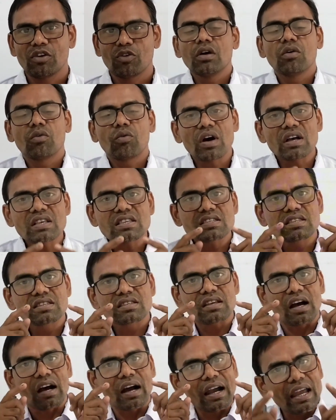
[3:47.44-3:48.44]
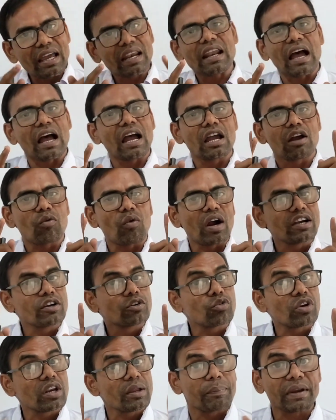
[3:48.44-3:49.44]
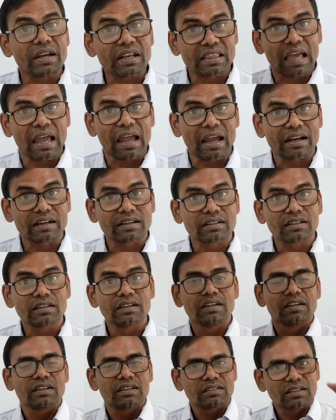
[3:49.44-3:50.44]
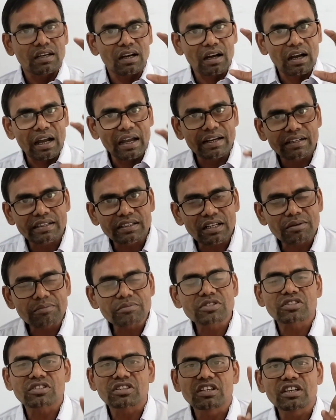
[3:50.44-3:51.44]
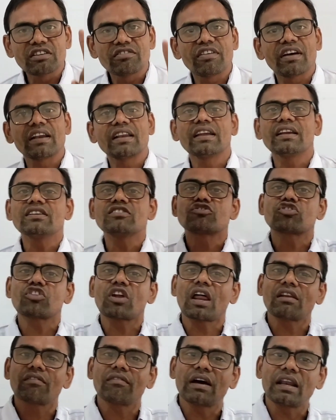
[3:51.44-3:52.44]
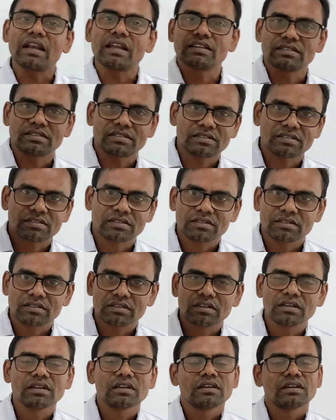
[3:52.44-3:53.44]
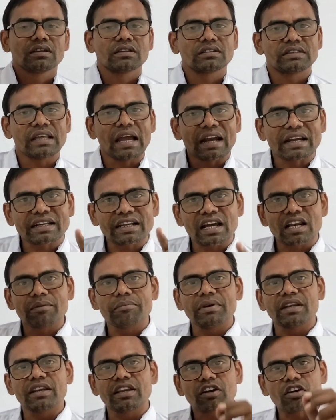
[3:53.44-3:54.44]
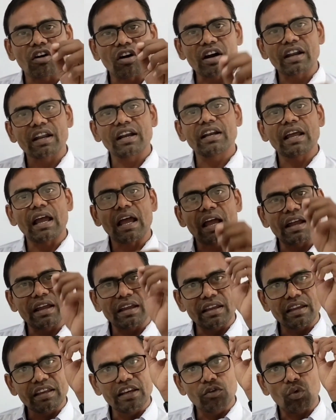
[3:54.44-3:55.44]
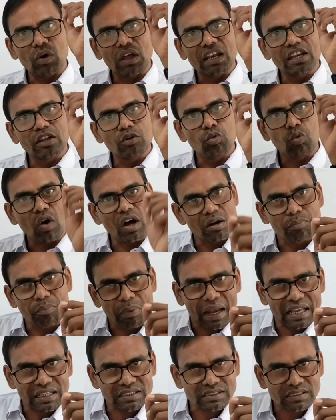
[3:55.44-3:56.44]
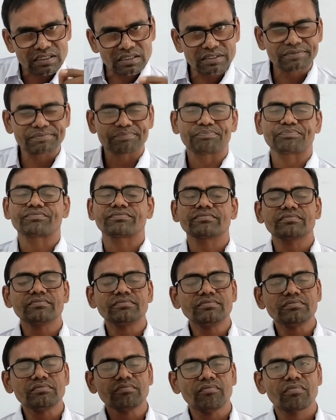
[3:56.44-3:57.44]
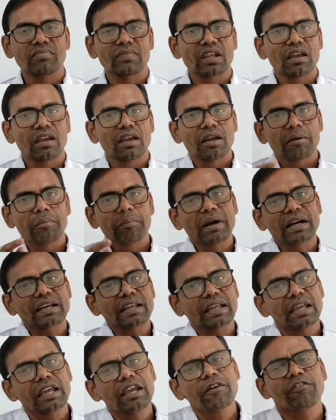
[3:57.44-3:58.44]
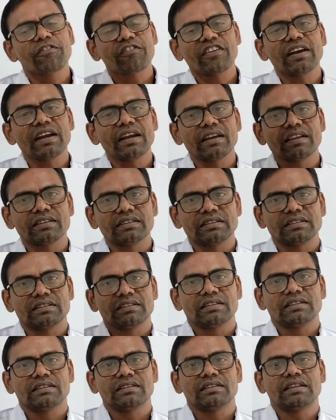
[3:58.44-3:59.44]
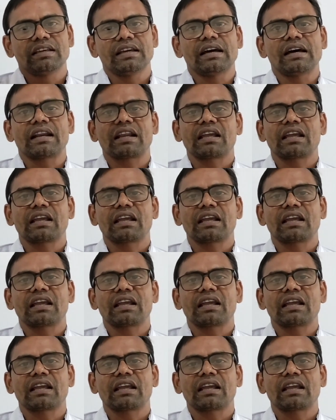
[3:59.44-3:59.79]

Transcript: Once again I want to repeat that the items given in trial balance, that can be recorded in only one place, but if they are